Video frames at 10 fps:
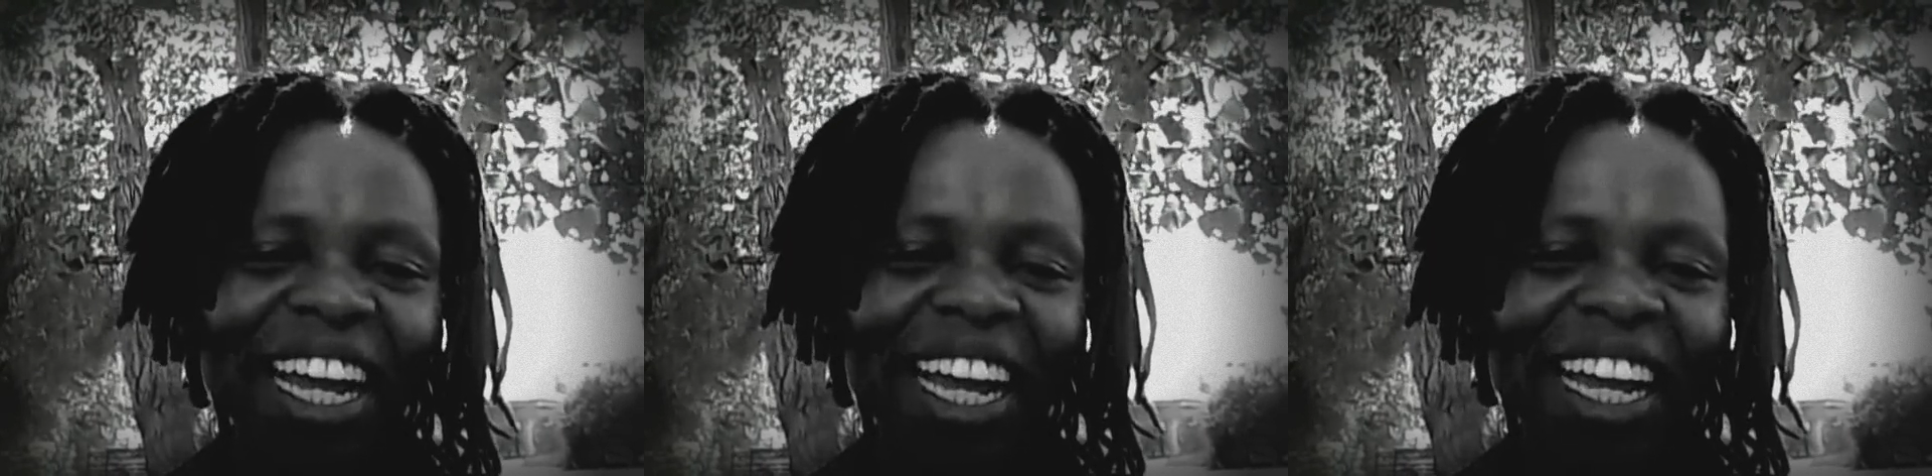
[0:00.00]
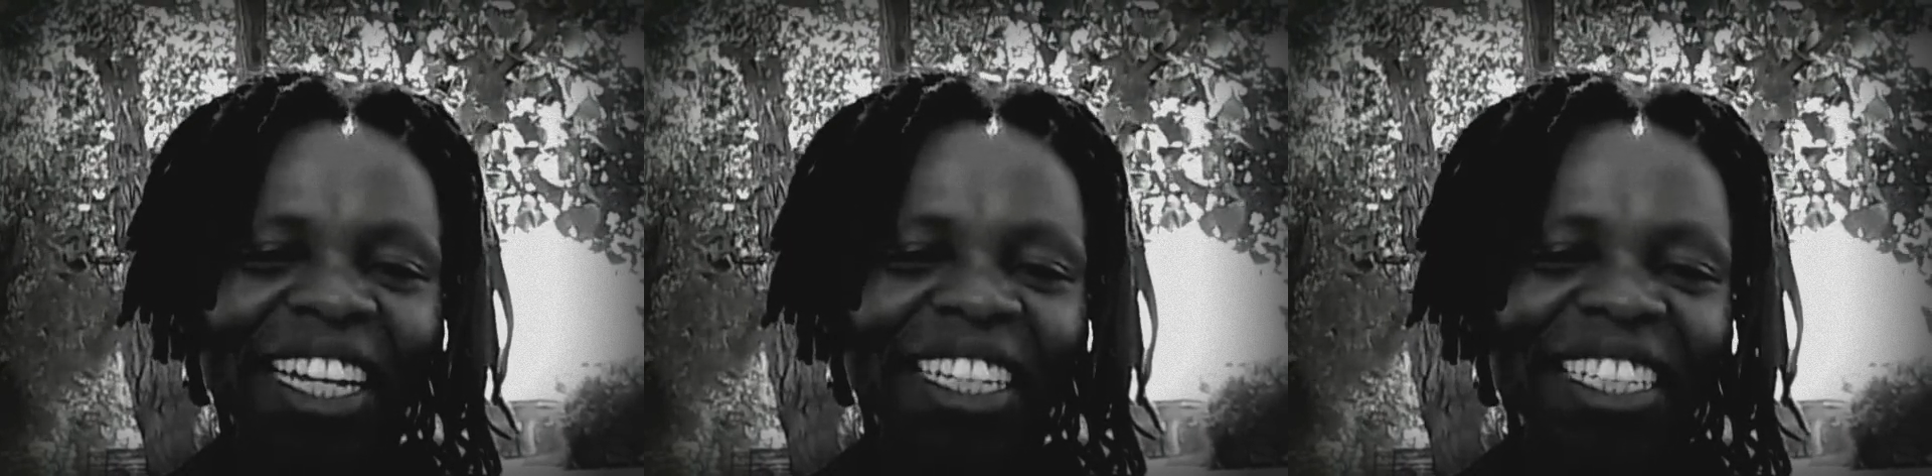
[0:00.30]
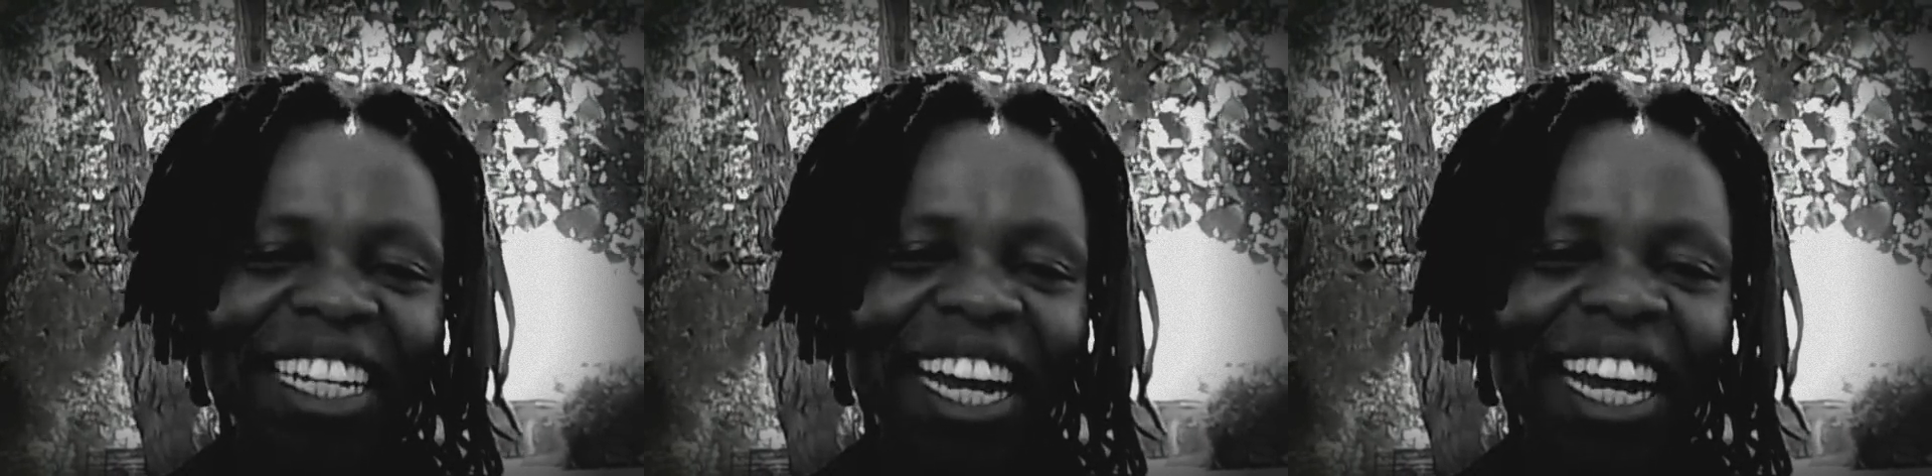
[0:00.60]

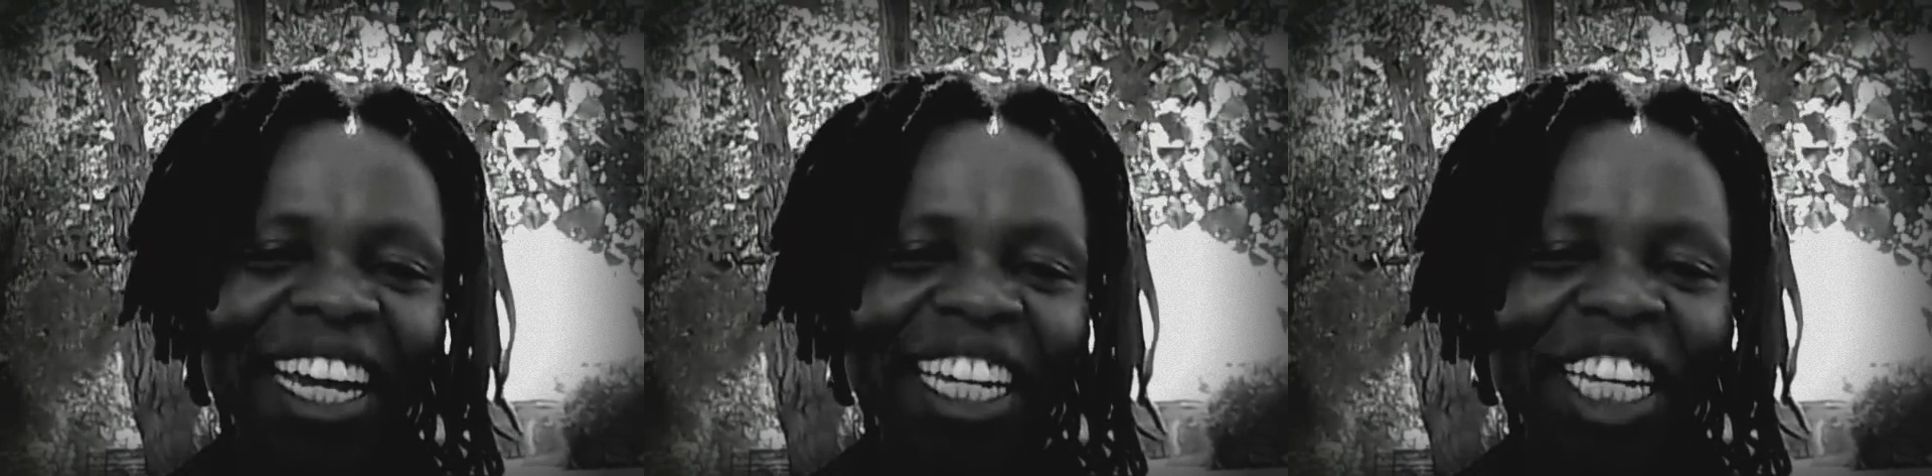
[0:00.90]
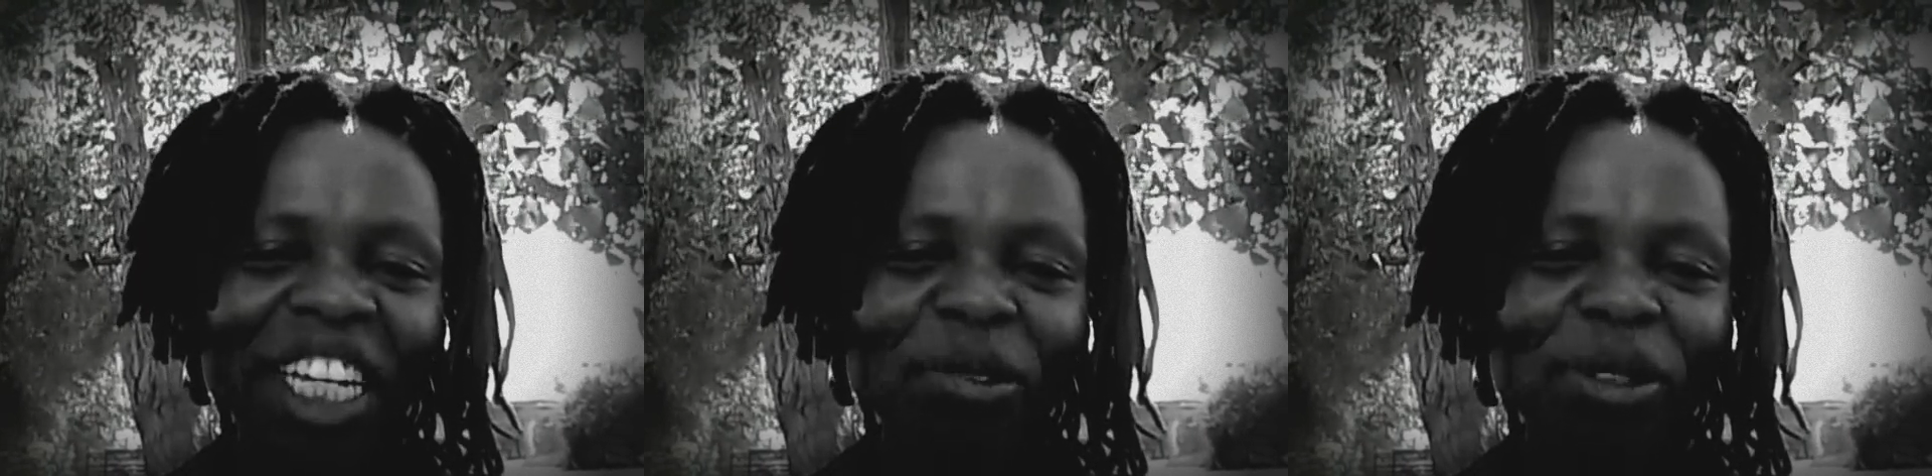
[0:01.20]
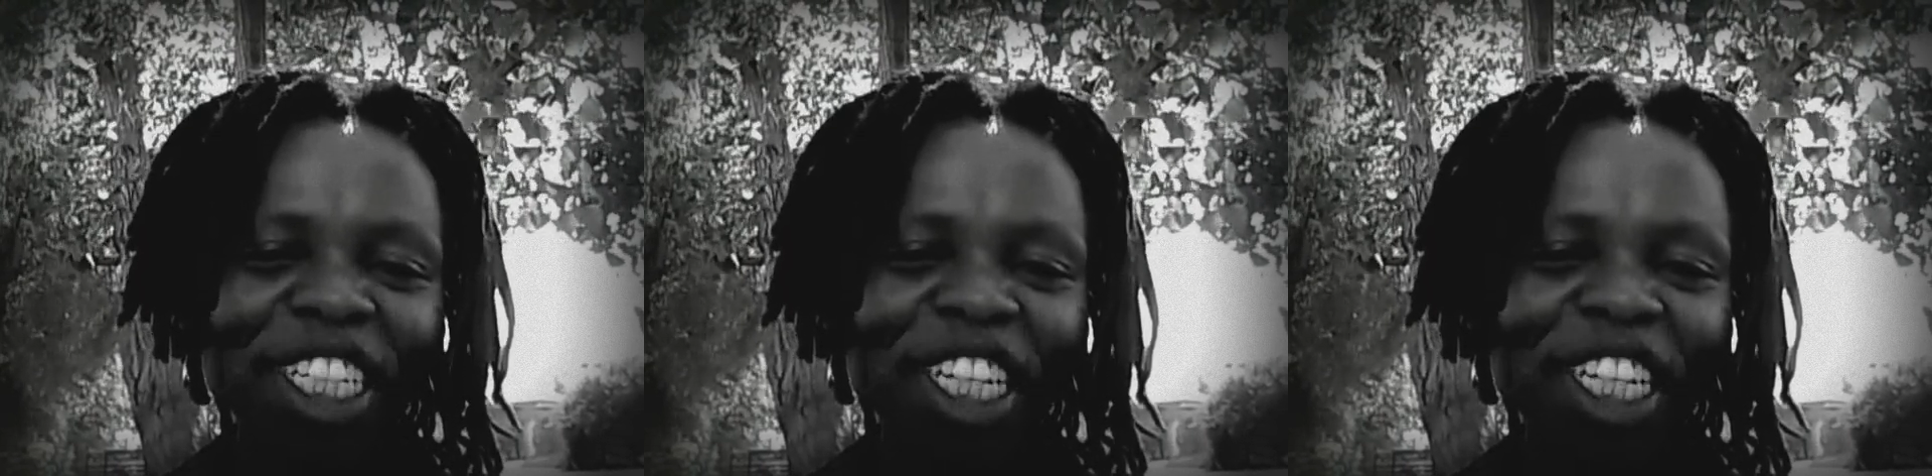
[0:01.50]
and I will